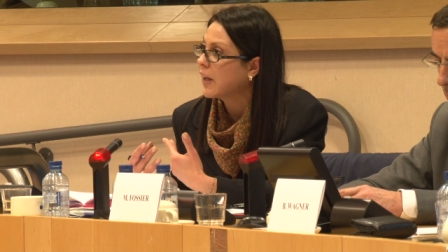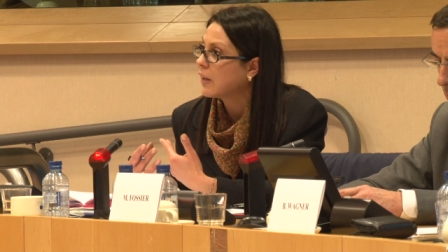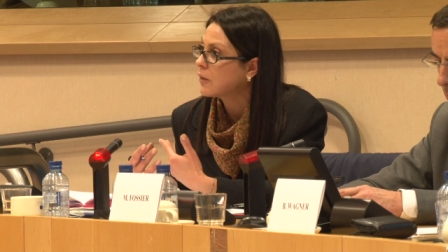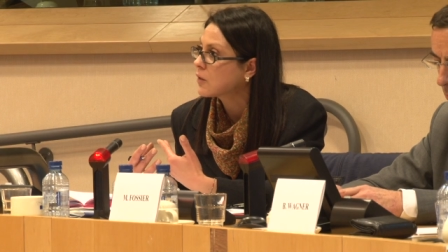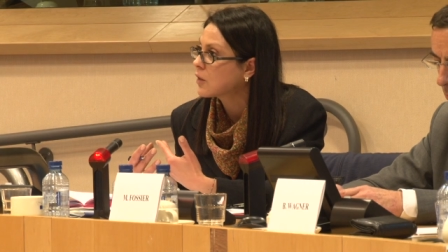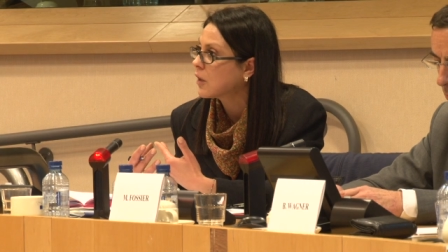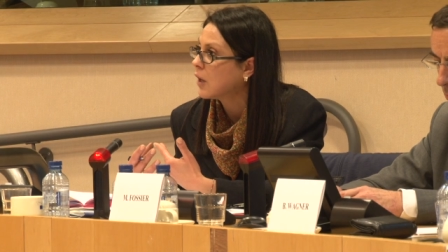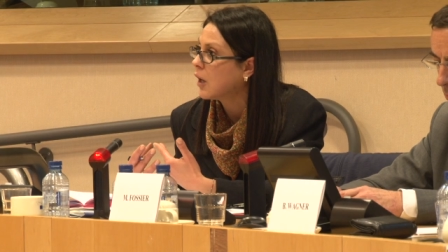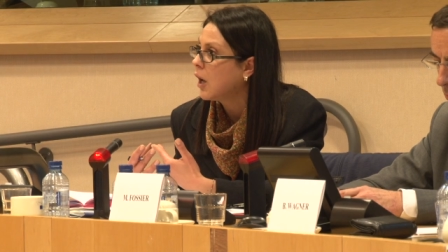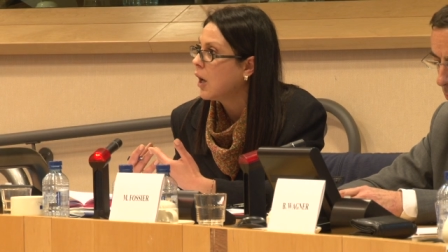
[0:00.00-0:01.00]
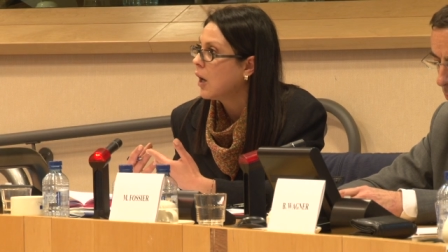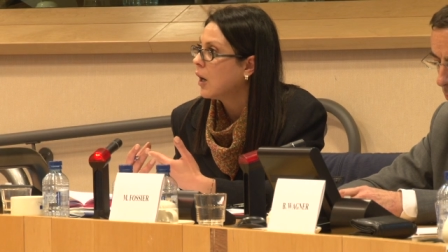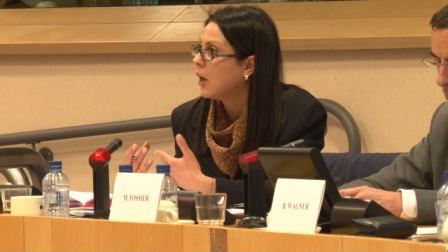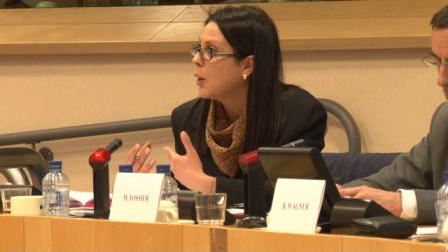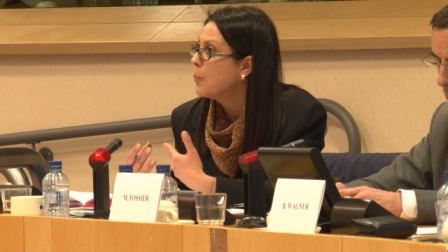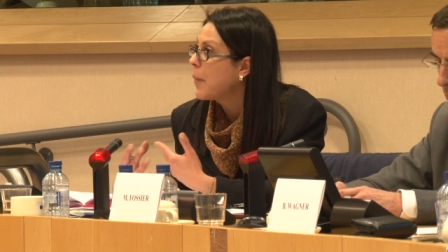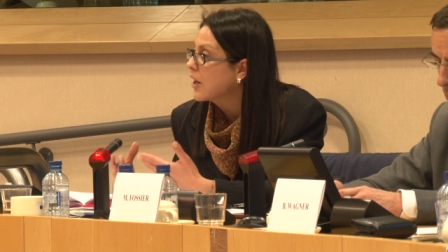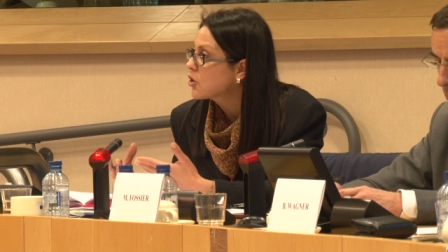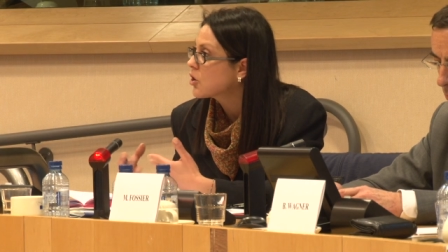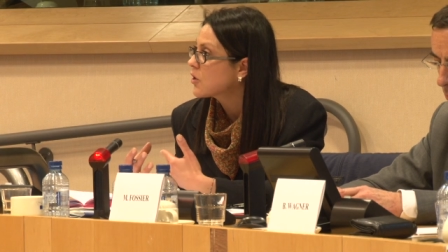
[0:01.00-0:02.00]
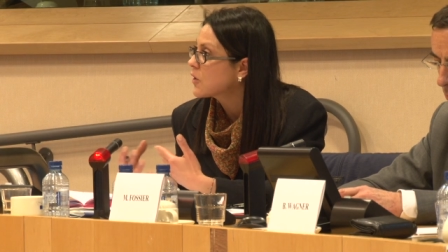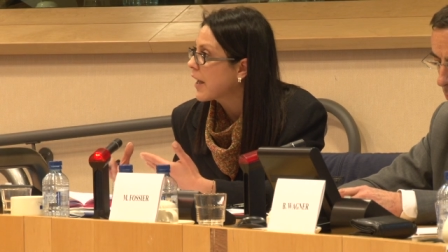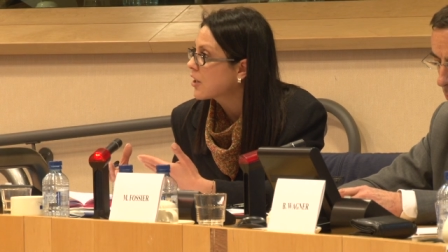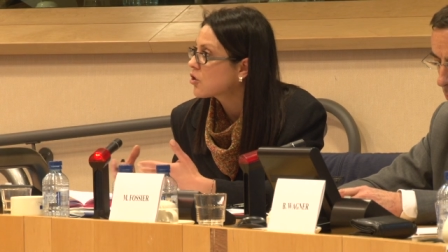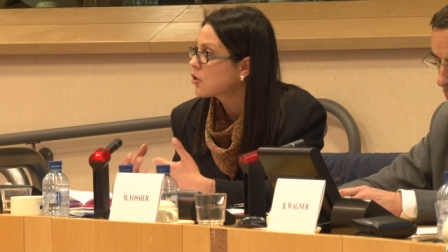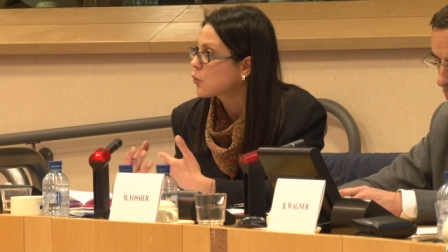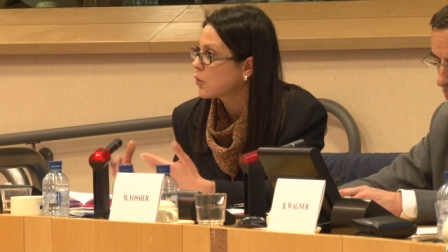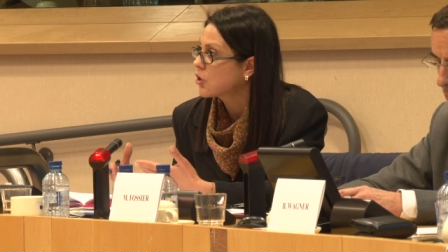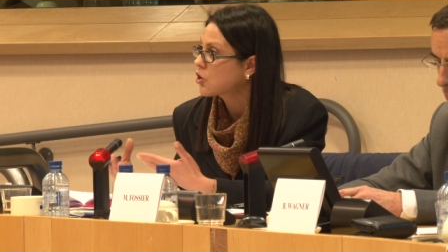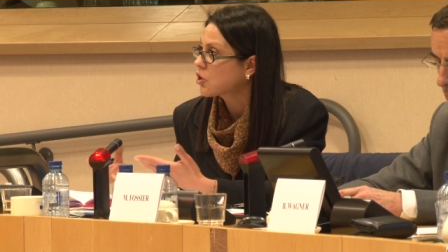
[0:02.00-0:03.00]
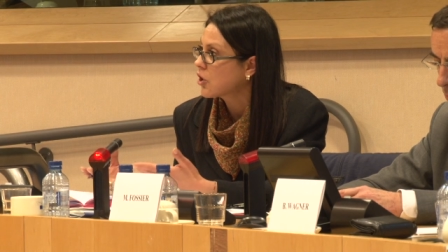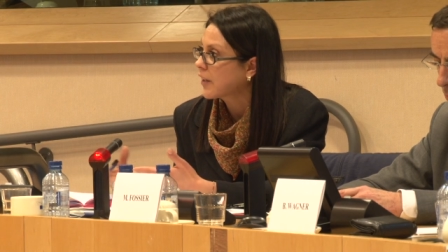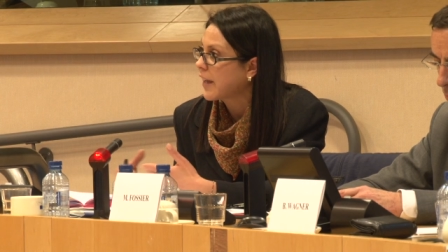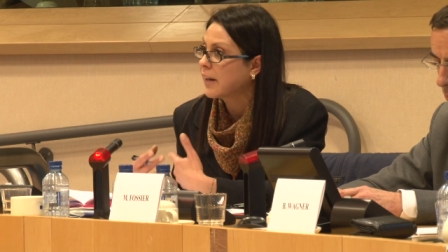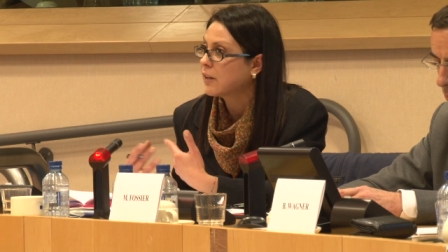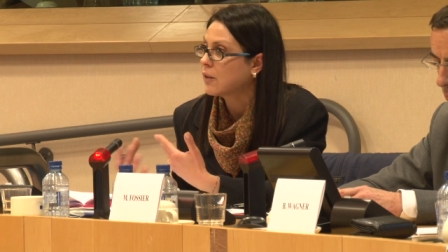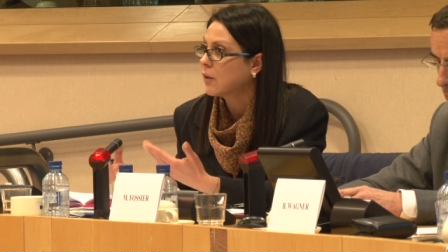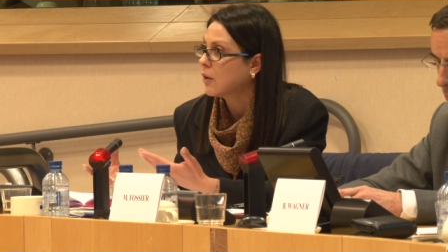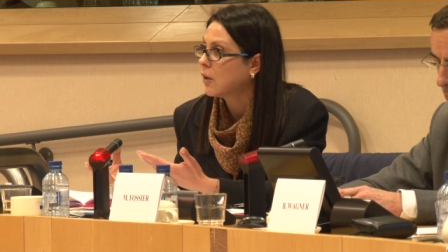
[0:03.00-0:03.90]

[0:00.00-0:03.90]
and measures, actions which can